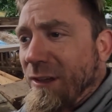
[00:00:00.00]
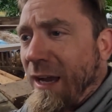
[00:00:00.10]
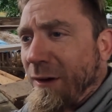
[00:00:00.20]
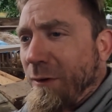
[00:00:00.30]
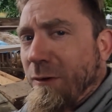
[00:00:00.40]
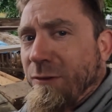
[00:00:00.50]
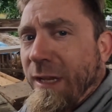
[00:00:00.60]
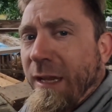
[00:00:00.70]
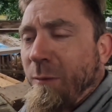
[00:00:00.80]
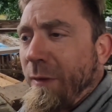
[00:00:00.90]
I don't
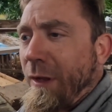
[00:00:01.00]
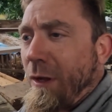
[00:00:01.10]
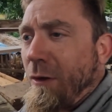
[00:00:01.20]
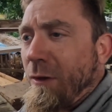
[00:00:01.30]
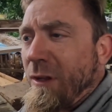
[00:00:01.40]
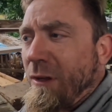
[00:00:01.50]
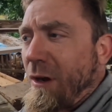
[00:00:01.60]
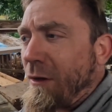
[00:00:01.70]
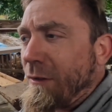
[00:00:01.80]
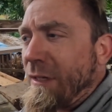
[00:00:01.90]
understand why they call
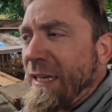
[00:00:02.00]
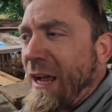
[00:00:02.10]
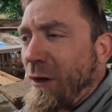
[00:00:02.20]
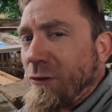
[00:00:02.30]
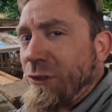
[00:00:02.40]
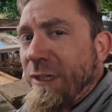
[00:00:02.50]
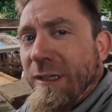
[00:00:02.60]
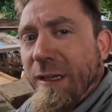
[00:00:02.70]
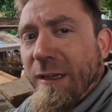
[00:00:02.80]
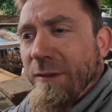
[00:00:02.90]
it an ology,
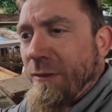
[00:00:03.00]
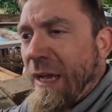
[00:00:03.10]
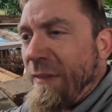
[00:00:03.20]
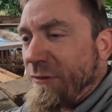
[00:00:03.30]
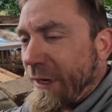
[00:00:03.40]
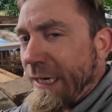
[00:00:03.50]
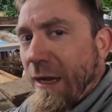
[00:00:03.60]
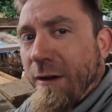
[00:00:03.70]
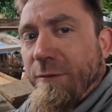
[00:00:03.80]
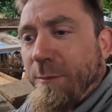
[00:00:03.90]
the study
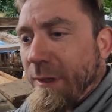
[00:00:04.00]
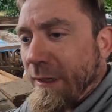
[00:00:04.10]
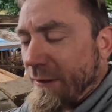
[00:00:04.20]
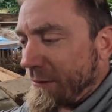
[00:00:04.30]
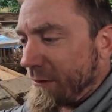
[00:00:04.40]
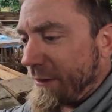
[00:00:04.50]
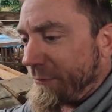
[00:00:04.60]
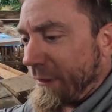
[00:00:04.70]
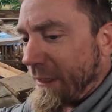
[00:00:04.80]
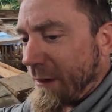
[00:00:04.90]
of, but it's
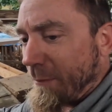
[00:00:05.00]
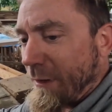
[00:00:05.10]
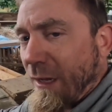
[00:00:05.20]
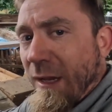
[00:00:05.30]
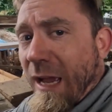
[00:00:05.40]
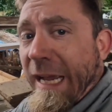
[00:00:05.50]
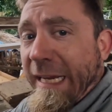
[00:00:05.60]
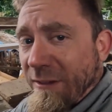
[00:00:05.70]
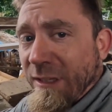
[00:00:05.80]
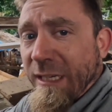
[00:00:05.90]
definitely a
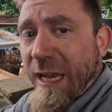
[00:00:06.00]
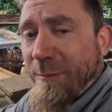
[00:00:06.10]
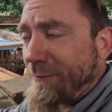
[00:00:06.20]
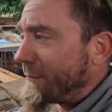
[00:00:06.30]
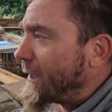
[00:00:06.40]
guessing game.